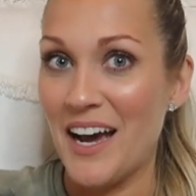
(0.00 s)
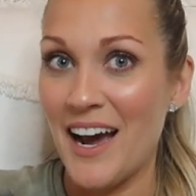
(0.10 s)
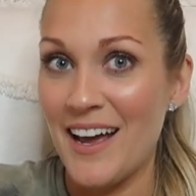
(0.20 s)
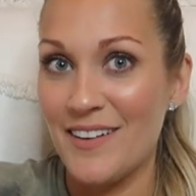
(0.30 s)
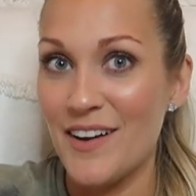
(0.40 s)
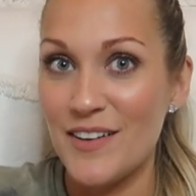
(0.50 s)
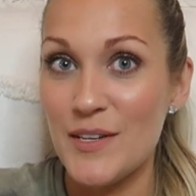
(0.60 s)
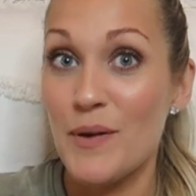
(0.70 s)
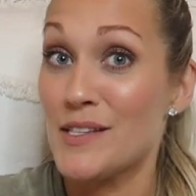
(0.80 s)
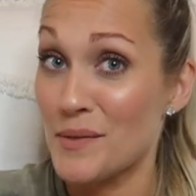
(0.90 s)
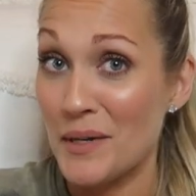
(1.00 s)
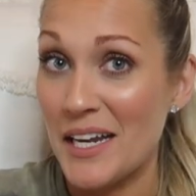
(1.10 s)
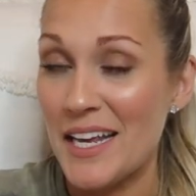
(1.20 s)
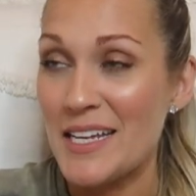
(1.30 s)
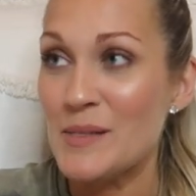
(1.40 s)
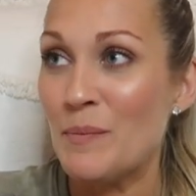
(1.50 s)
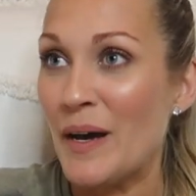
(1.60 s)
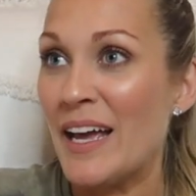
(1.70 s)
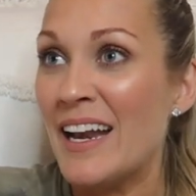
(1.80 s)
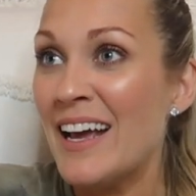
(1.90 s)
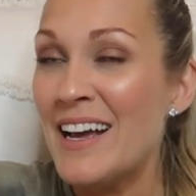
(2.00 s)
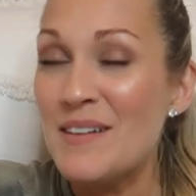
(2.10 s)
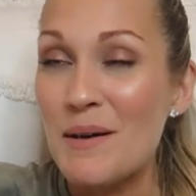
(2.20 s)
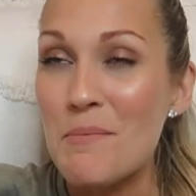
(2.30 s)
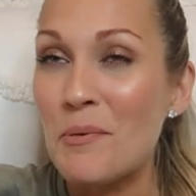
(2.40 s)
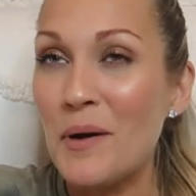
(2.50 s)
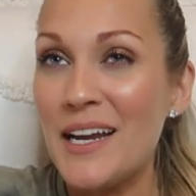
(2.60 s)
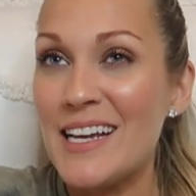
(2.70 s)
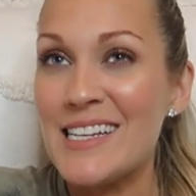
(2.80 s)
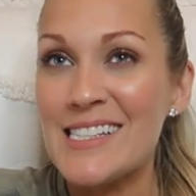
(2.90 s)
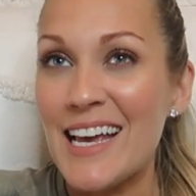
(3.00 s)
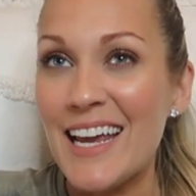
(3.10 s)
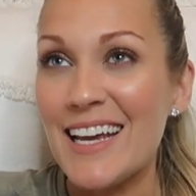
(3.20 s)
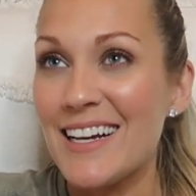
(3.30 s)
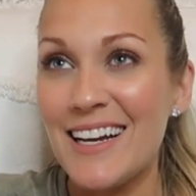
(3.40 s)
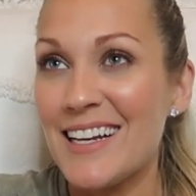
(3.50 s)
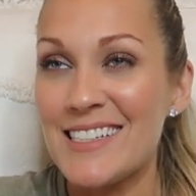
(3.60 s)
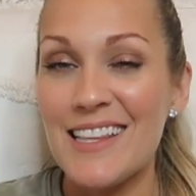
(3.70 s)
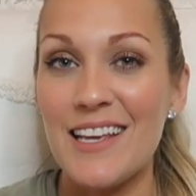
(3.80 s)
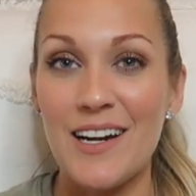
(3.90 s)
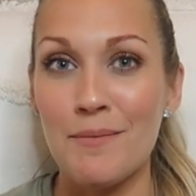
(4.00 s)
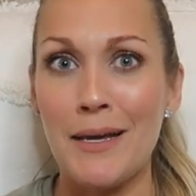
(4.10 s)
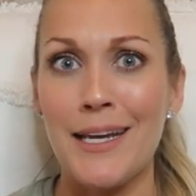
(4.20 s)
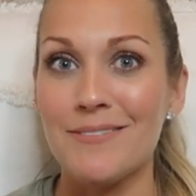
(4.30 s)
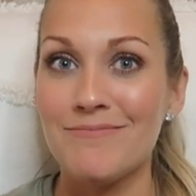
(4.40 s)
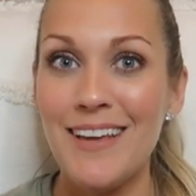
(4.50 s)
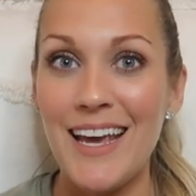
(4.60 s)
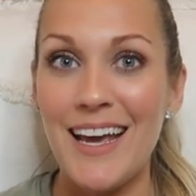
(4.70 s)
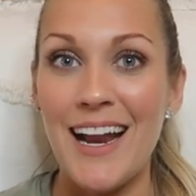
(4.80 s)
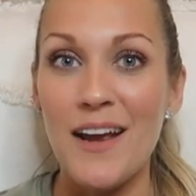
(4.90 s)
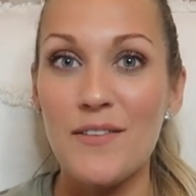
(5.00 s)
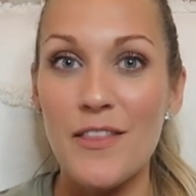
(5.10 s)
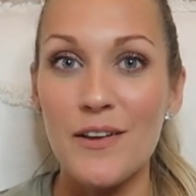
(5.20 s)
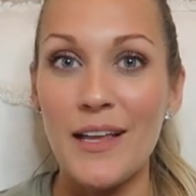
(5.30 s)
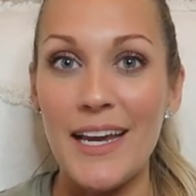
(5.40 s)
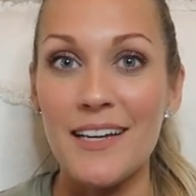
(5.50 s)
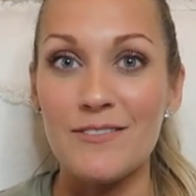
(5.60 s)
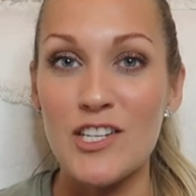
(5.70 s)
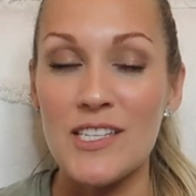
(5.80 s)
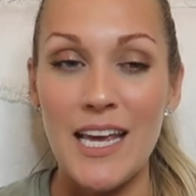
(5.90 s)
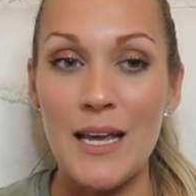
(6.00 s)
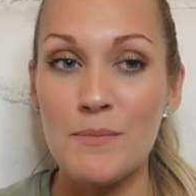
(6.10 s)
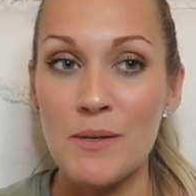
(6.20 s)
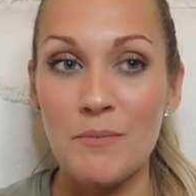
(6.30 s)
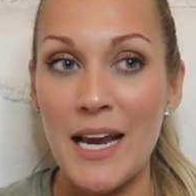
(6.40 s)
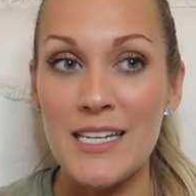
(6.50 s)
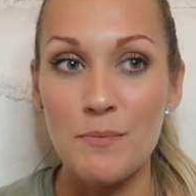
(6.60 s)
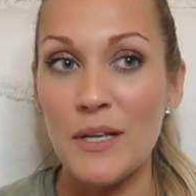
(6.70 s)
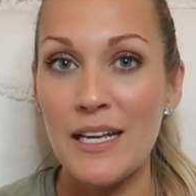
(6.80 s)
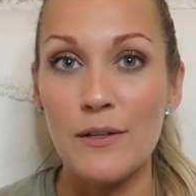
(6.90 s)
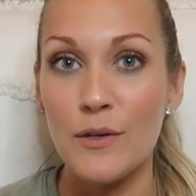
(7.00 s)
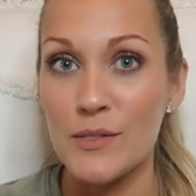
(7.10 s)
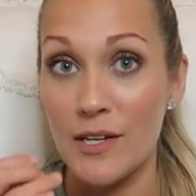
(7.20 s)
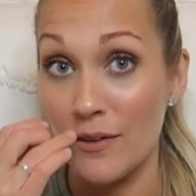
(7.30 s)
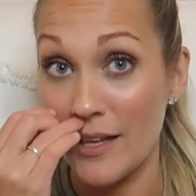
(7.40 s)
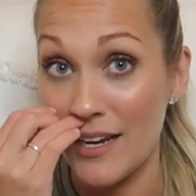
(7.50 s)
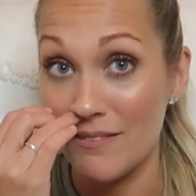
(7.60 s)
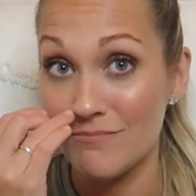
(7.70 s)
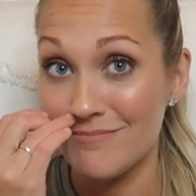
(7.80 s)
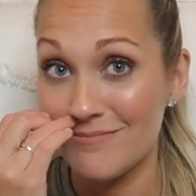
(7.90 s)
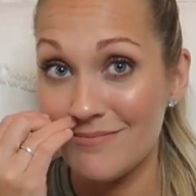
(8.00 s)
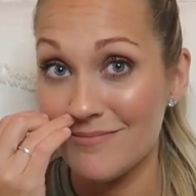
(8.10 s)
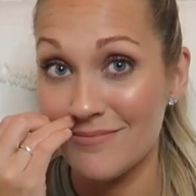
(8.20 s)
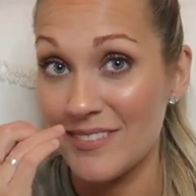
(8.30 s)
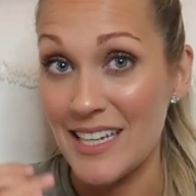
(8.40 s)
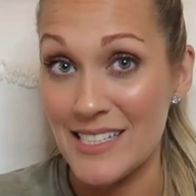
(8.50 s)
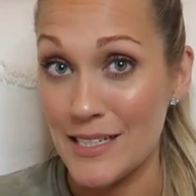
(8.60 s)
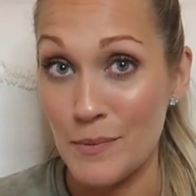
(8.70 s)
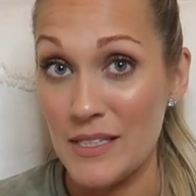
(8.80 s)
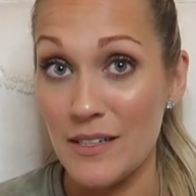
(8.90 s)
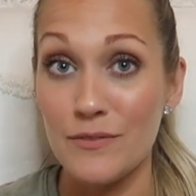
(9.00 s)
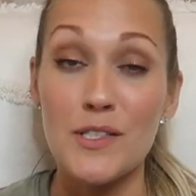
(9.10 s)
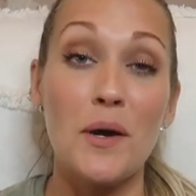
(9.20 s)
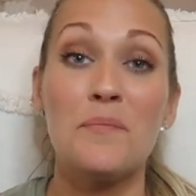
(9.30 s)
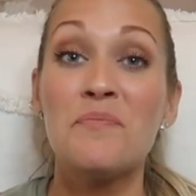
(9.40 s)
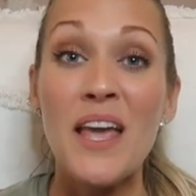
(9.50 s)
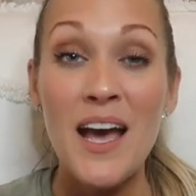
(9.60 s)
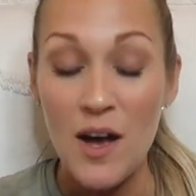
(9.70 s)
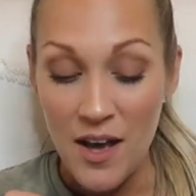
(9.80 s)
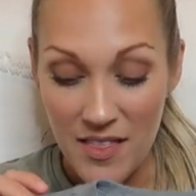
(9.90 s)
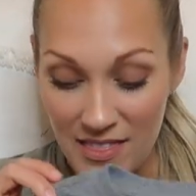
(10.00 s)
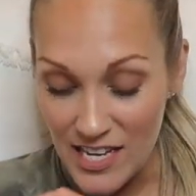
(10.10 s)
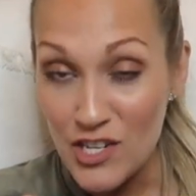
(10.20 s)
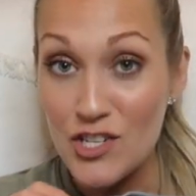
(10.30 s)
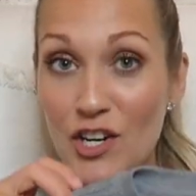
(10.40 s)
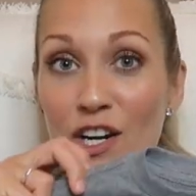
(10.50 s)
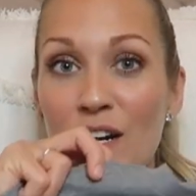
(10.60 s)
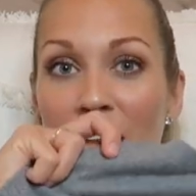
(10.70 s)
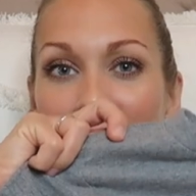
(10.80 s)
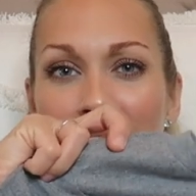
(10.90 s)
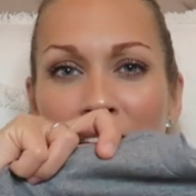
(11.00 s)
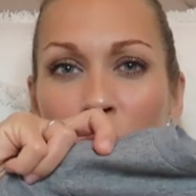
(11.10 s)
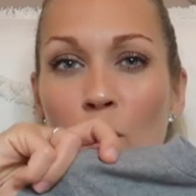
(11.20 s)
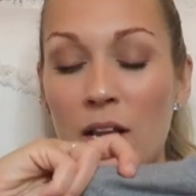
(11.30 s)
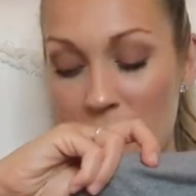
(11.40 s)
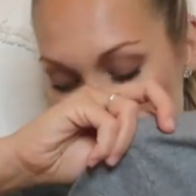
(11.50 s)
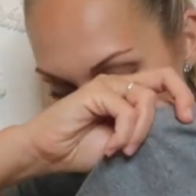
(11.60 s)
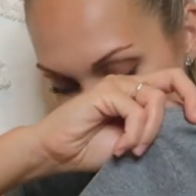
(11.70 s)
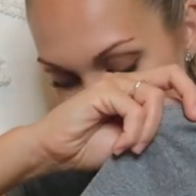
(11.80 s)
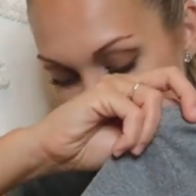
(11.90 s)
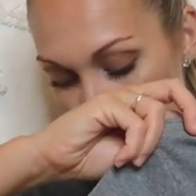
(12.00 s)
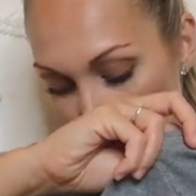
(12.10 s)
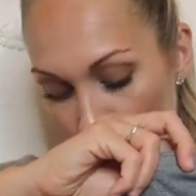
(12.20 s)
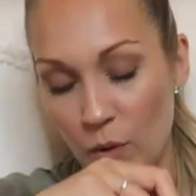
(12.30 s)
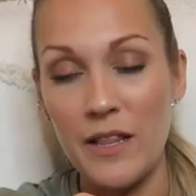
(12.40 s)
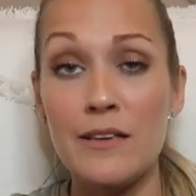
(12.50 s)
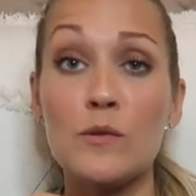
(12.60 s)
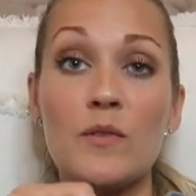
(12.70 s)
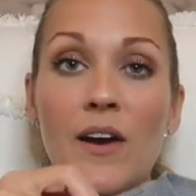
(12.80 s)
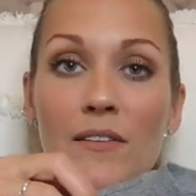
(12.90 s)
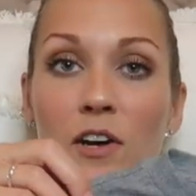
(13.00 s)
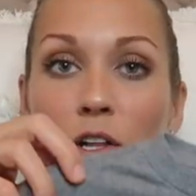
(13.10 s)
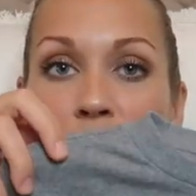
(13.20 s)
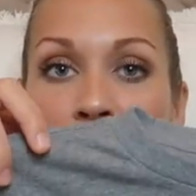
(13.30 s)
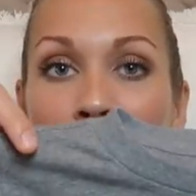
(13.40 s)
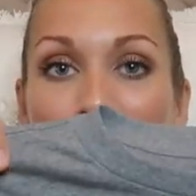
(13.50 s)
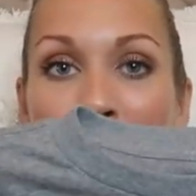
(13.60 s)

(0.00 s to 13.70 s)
I don't know, it depends on what it is. But my point is like, I sit there and I'm like, man, I'd rather like just get him some nice play clothes that are like less expensive. So this shirt, I think one of these was four and one of these was $5,